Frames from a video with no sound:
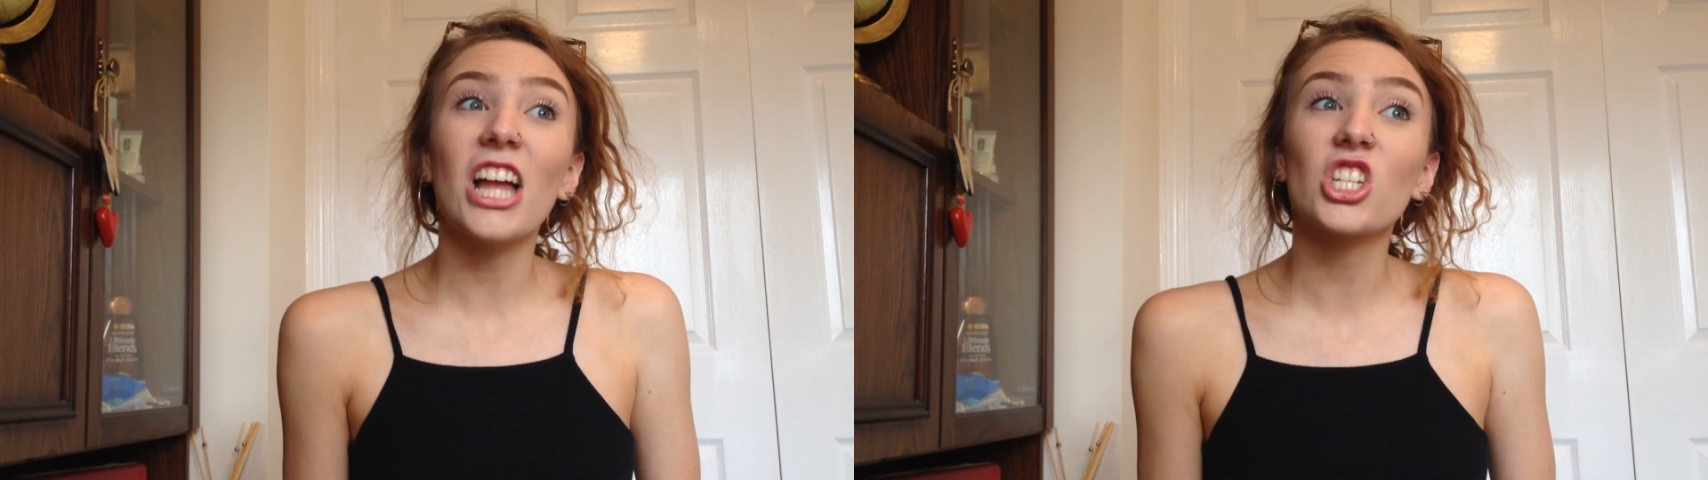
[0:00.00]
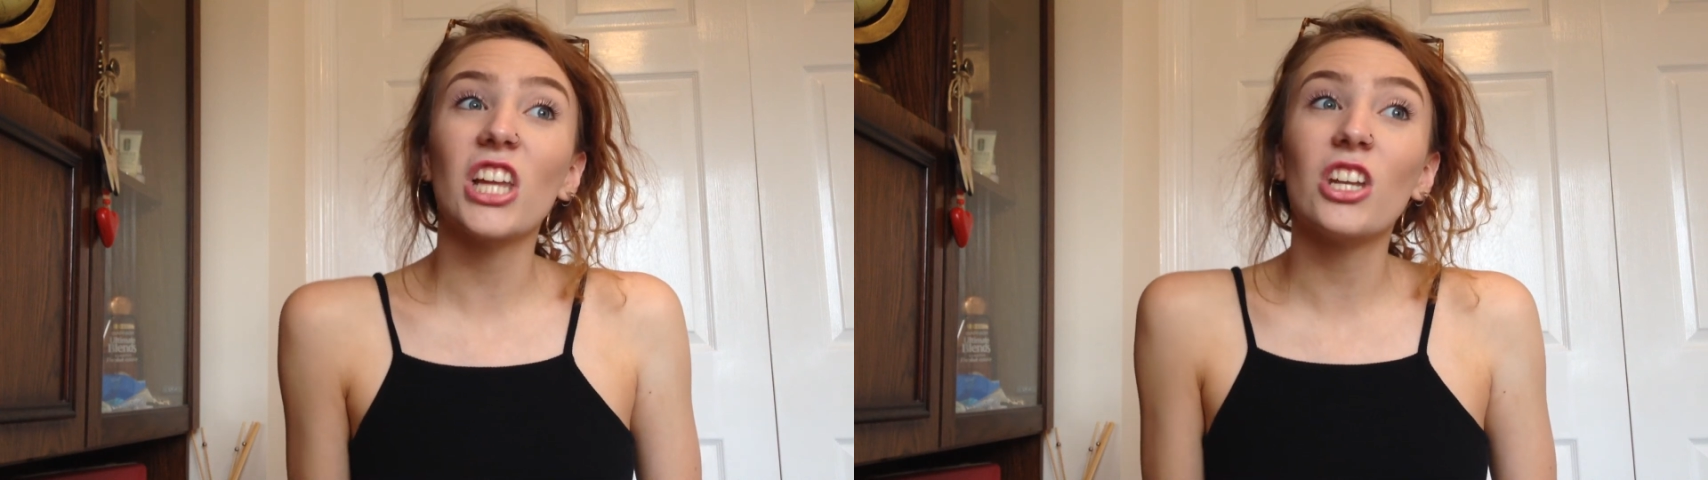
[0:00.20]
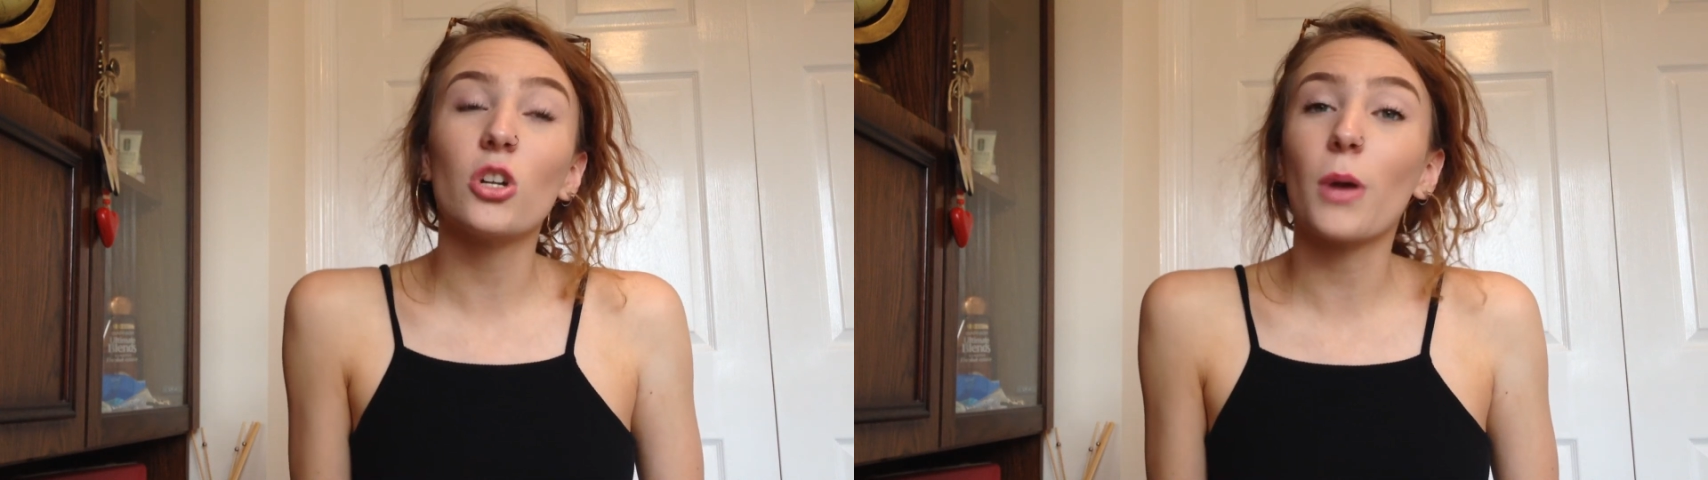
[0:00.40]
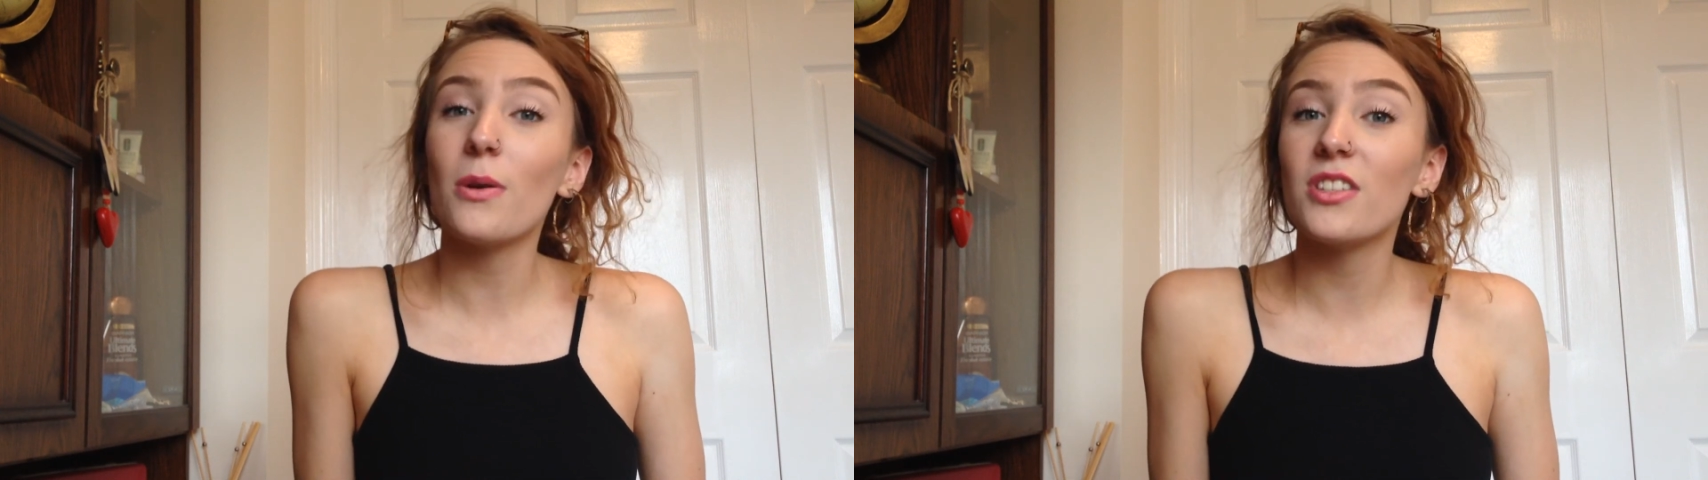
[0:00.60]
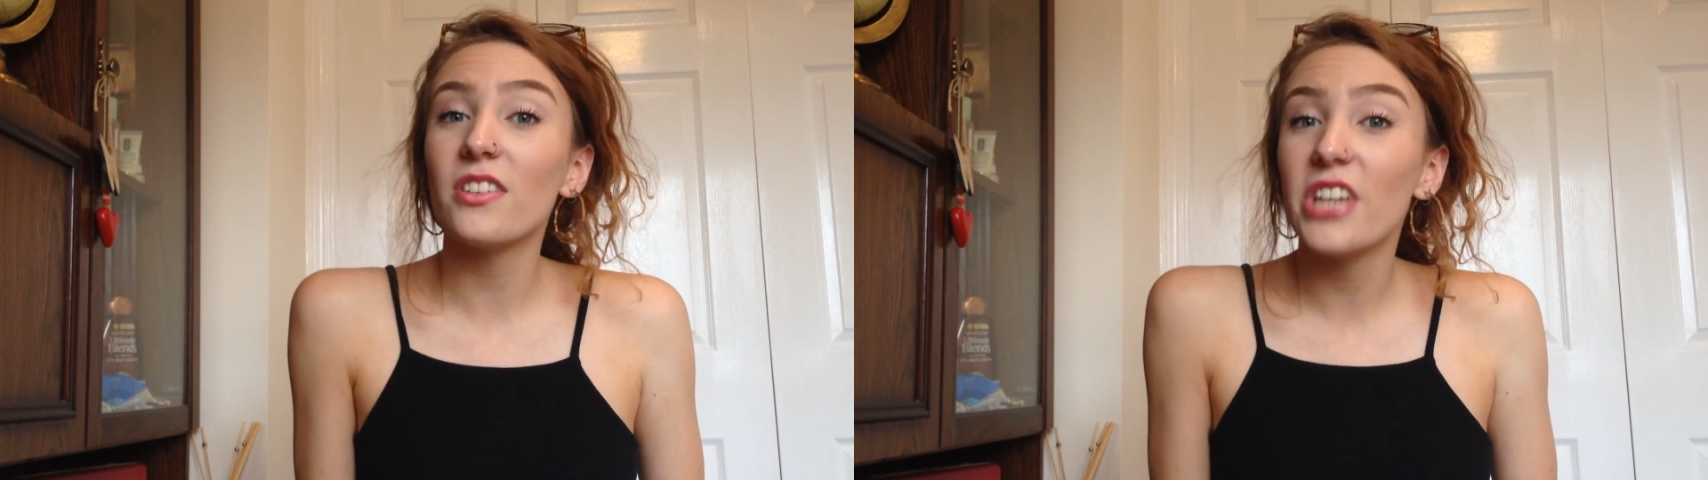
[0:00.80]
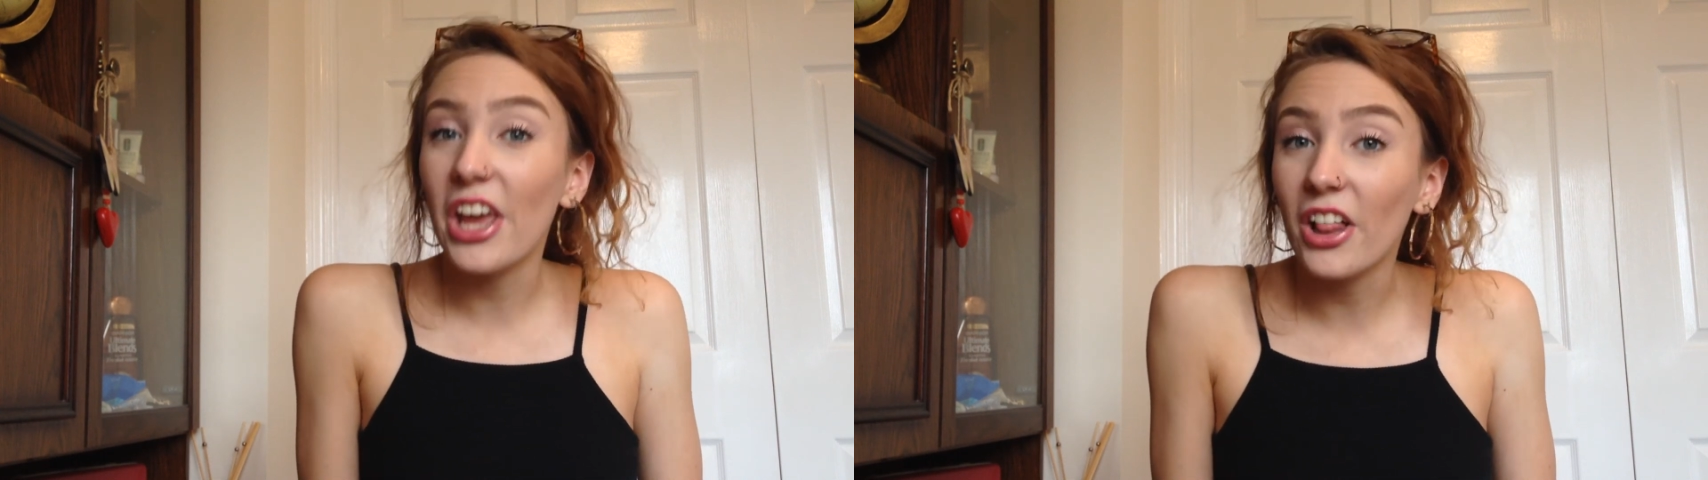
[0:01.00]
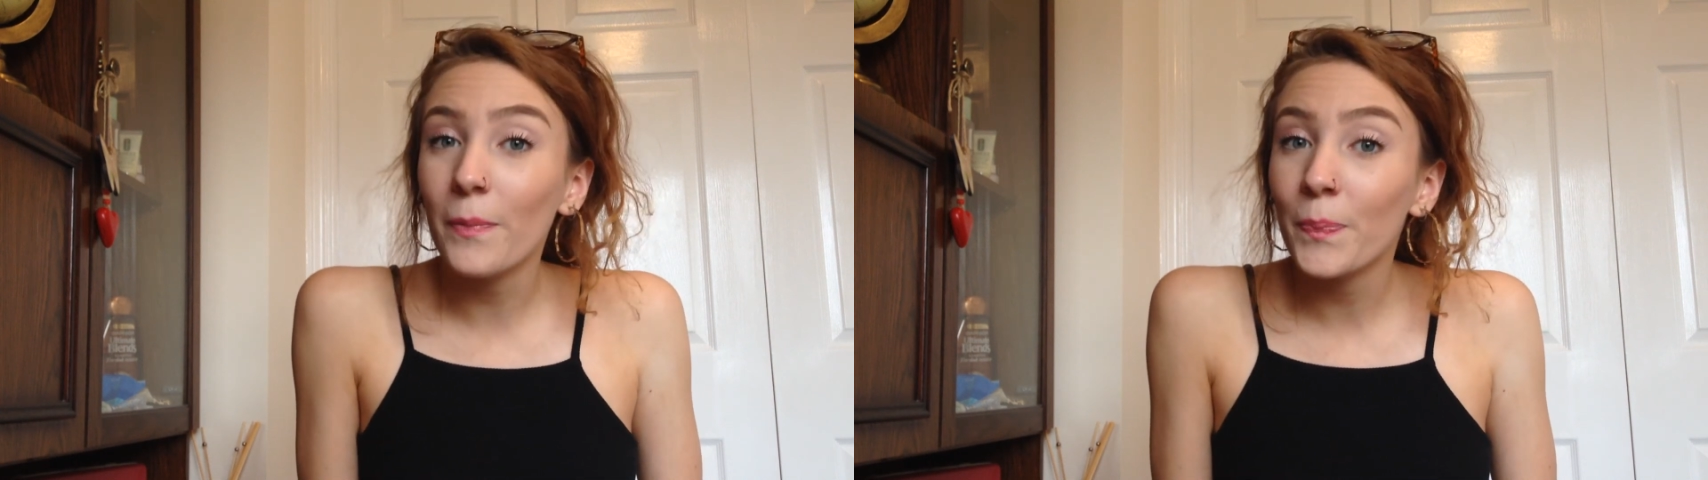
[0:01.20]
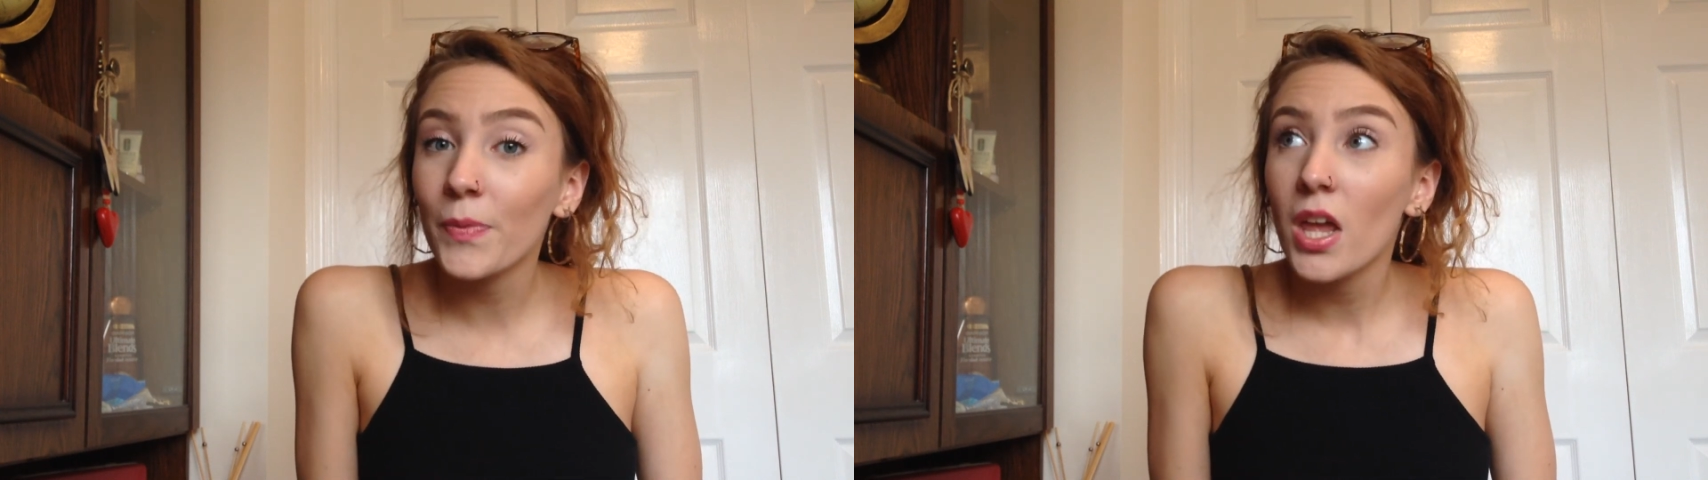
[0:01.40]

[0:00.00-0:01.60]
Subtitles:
actually ended up going to the till